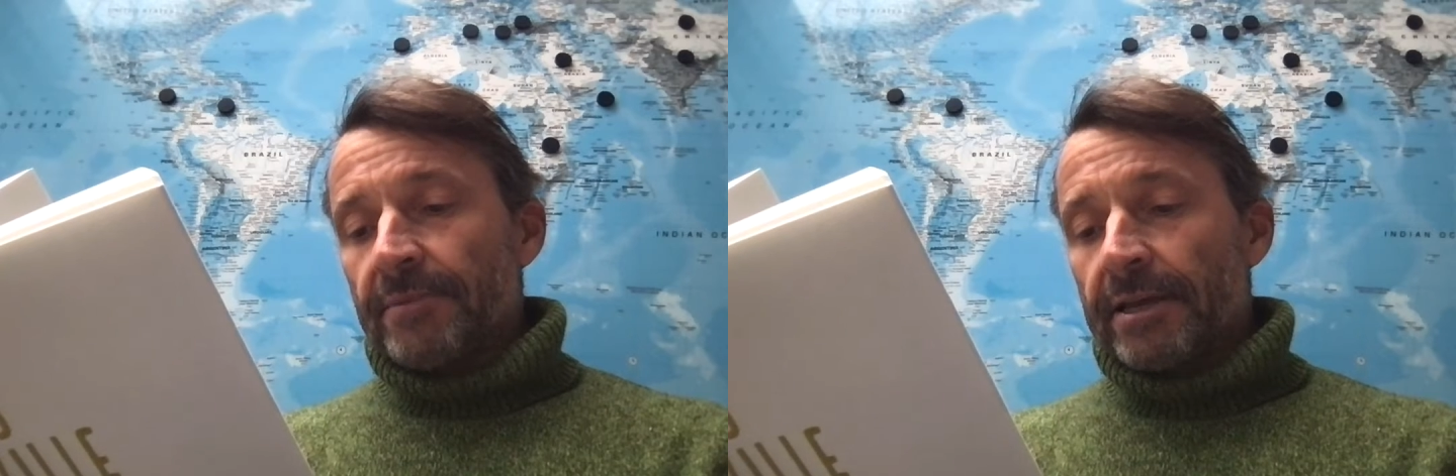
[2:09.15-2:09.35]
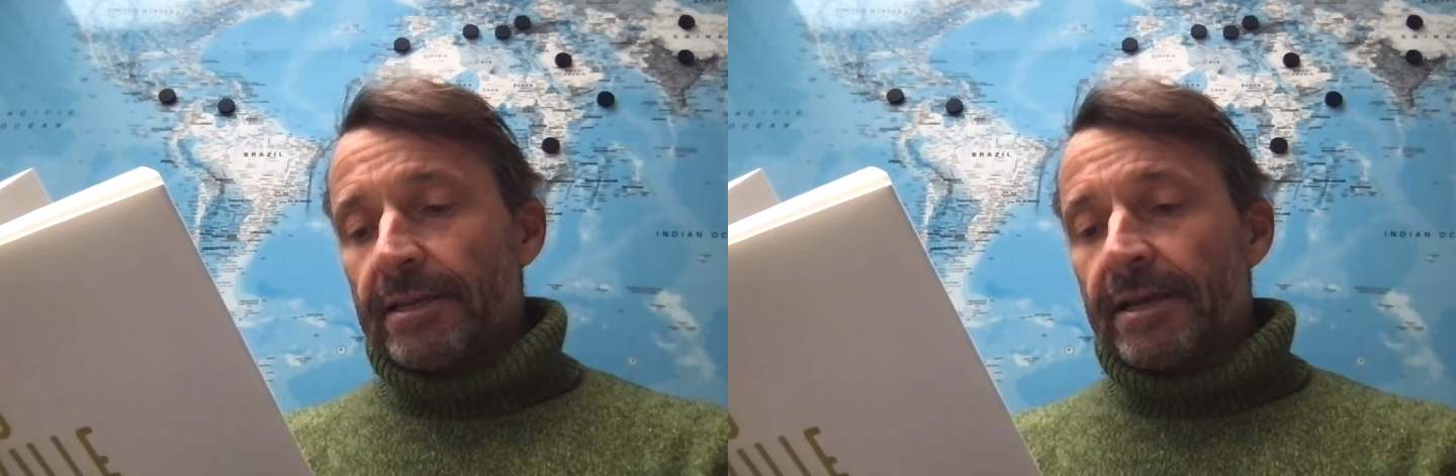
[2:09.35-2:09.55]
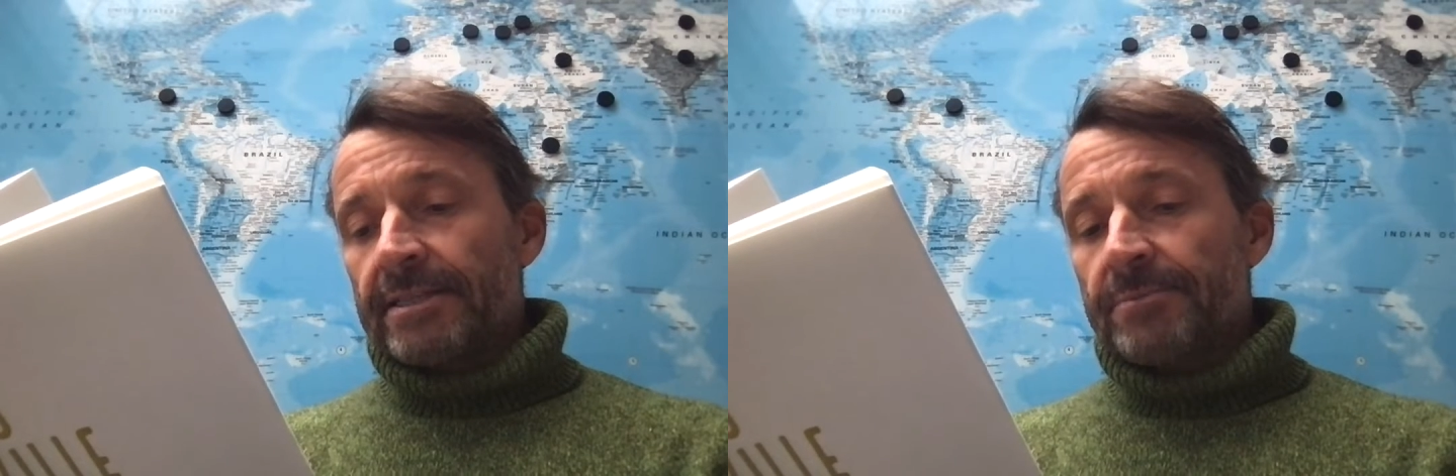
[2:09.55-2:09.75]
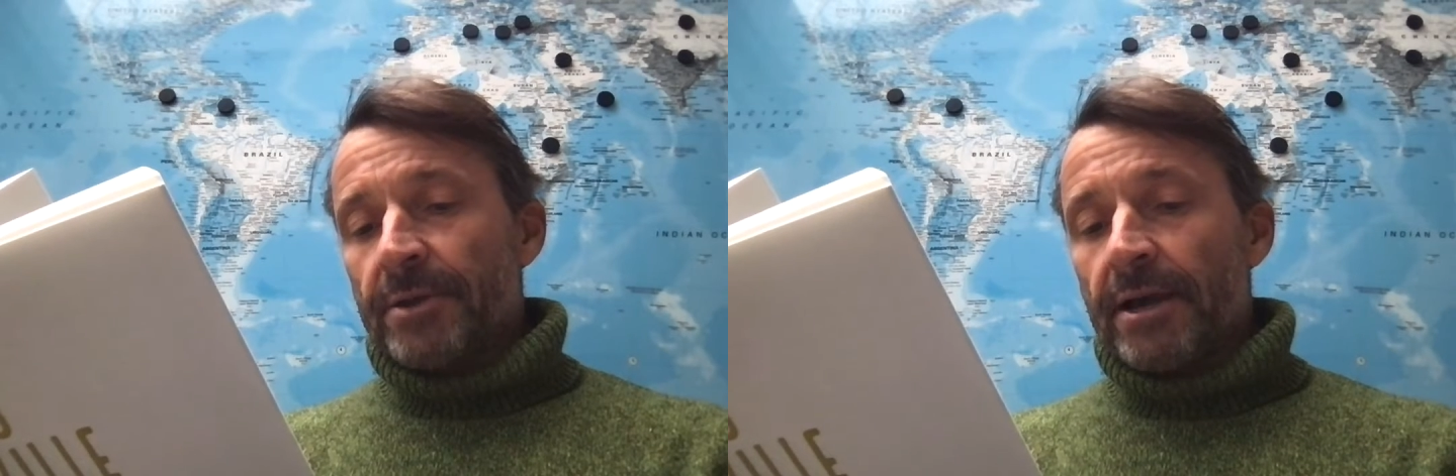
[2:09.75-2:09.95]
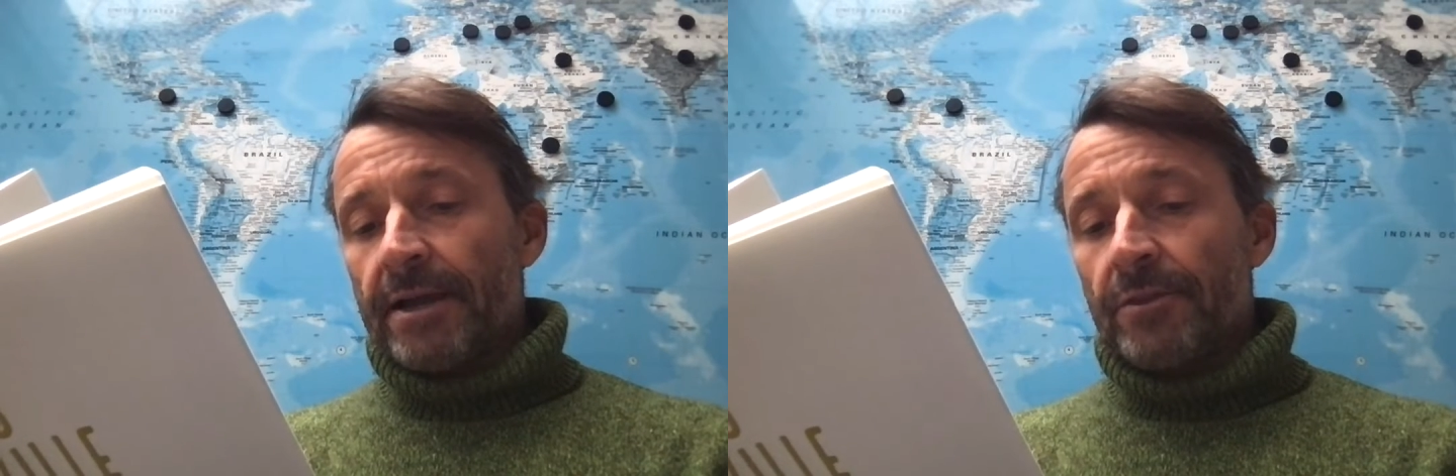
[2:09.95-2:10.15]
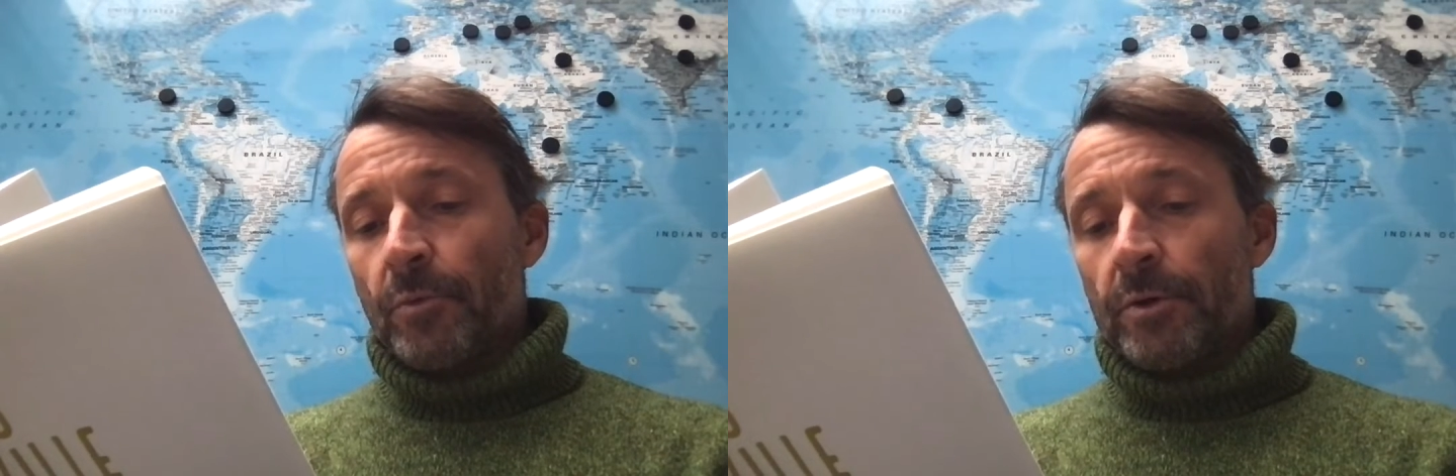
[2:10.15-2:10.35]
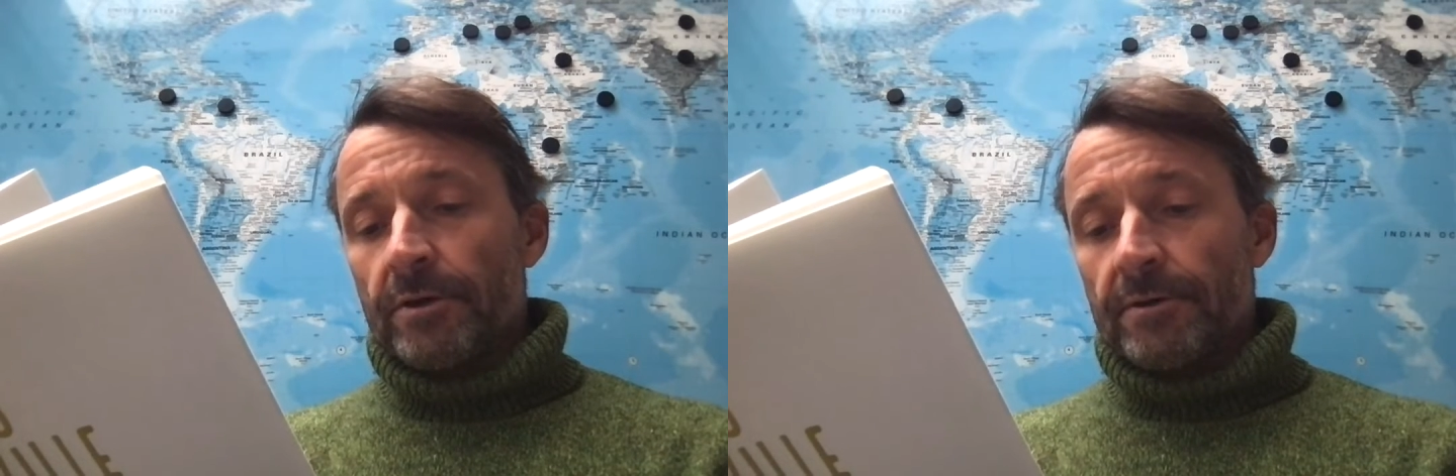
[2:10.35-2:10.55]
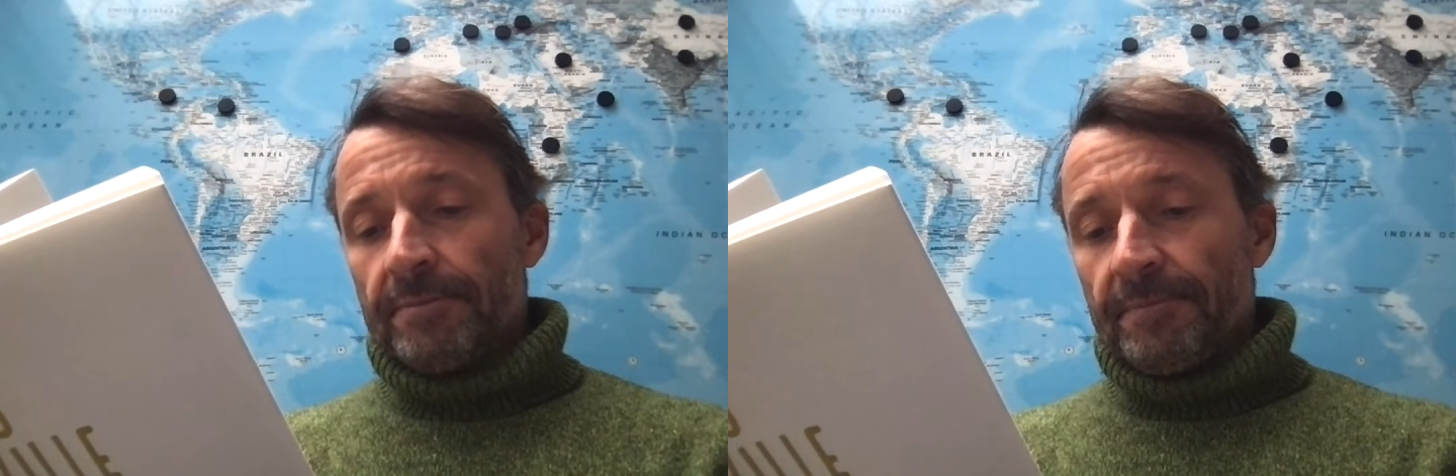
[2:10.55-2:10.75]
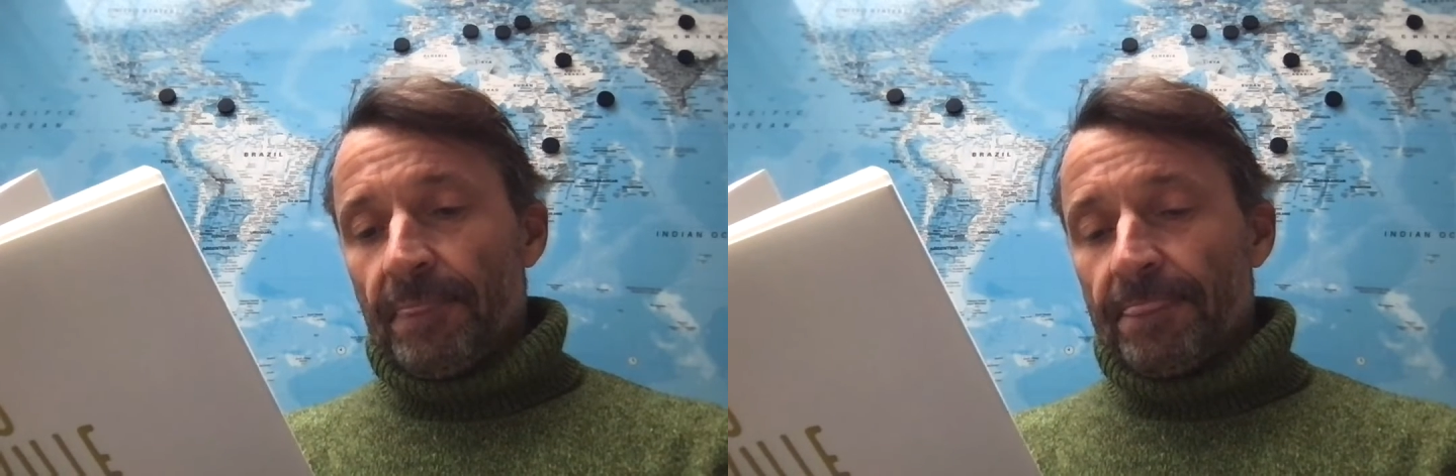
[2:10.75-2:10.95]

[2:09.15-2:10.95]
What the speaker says: and gets behind the wheel.